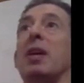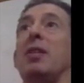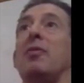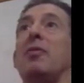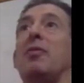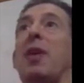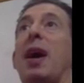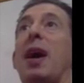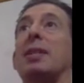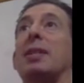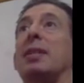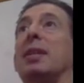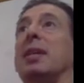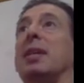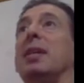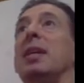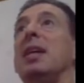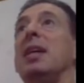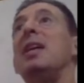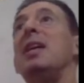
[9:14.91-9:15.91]
In fact,
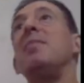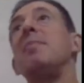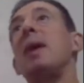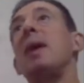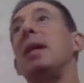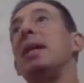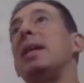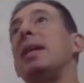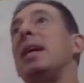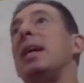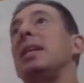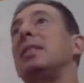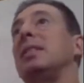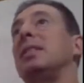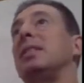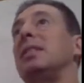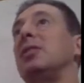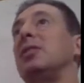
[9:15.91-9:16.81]
in many cases,